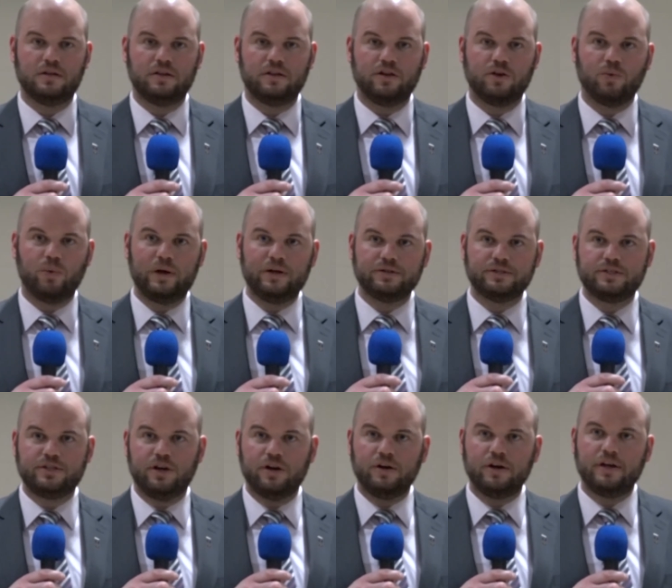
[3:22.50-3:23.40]
their
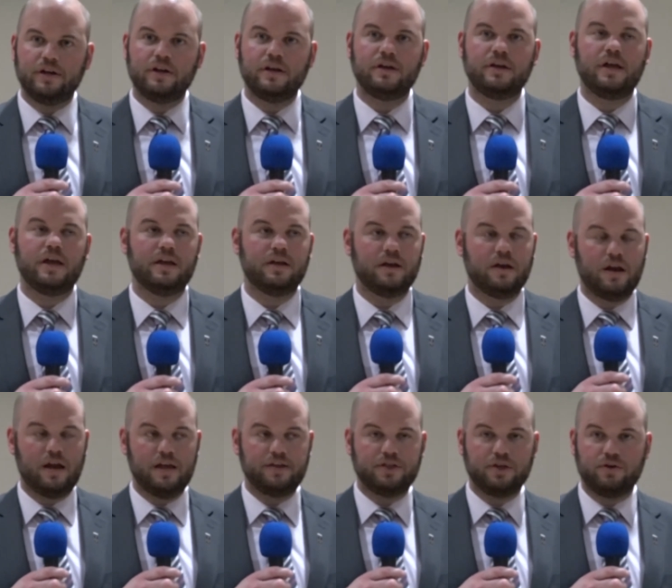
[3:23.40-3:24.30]
wheels turning and get
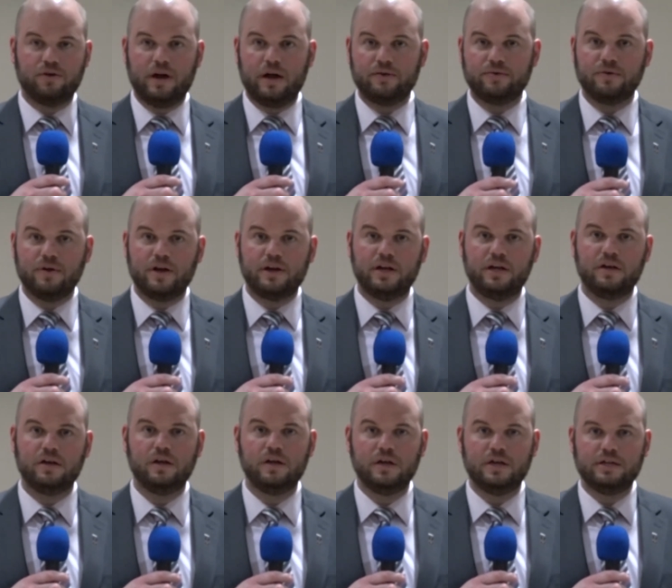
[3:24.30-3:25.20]
hit the ground
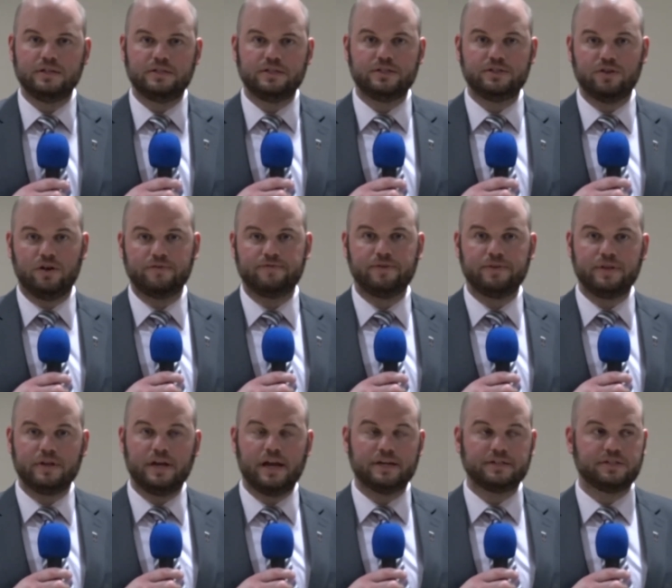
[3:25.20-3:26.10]
running to start for
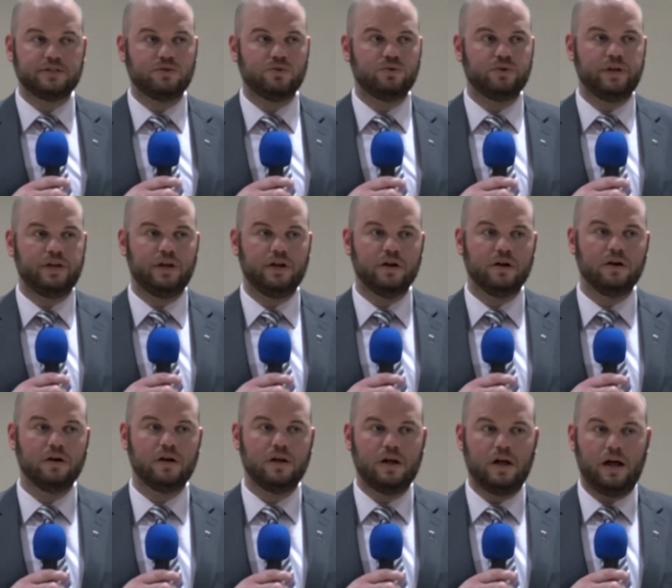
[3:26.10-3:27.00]
the next school
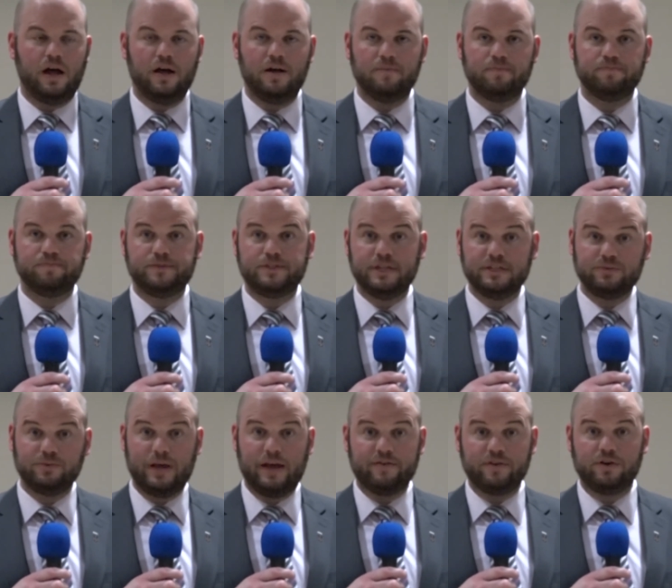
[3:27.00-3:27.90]
year. Um,
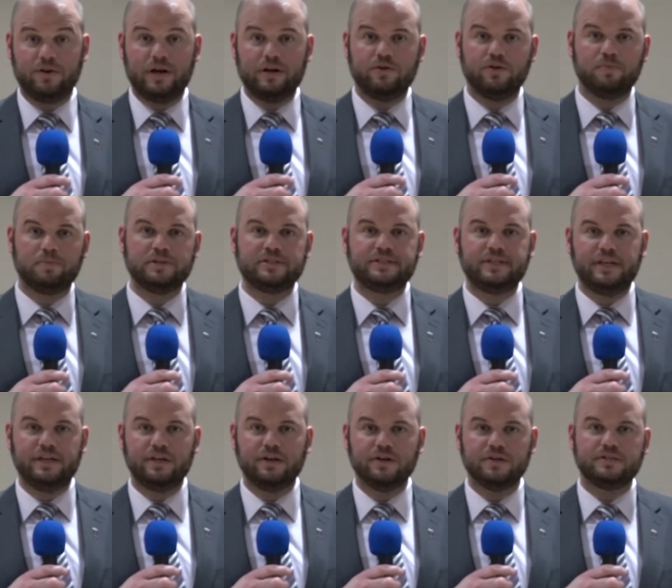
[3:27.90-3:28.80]
since we have a great group of
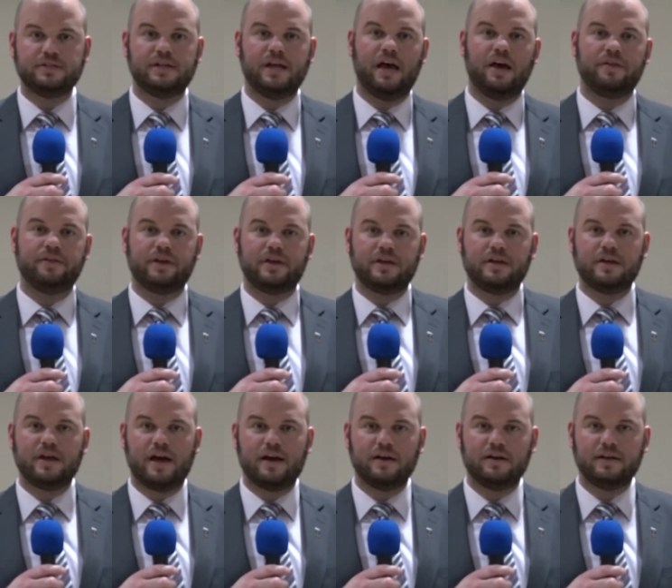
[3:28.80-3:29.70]
seniors now that
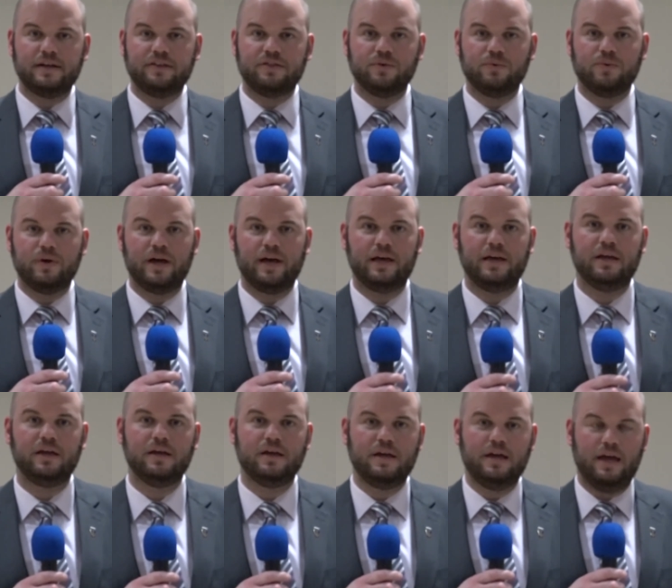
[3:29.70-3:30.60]
can kind of lead the
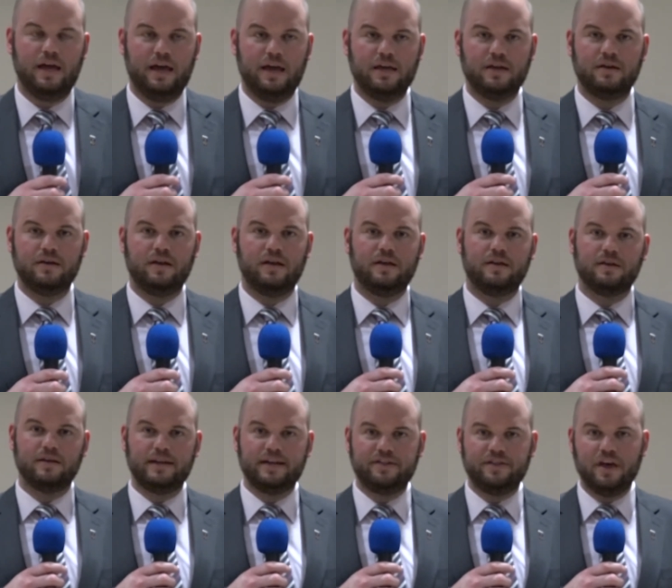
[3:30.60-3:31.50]
way and
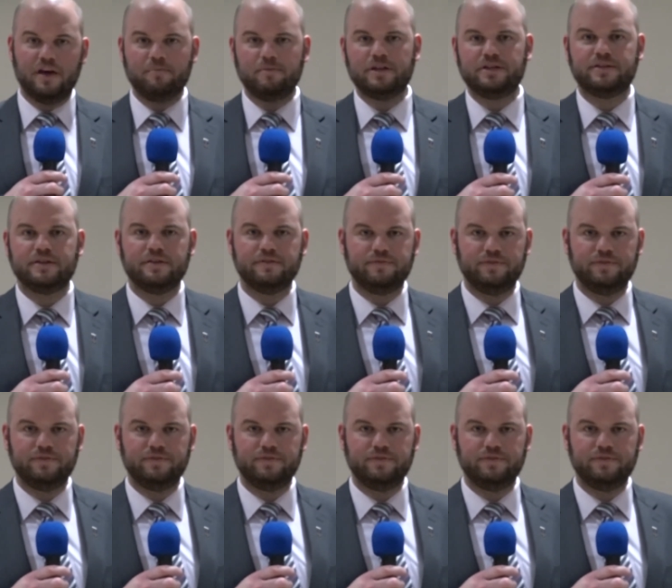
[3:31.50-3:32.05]
and lead them into the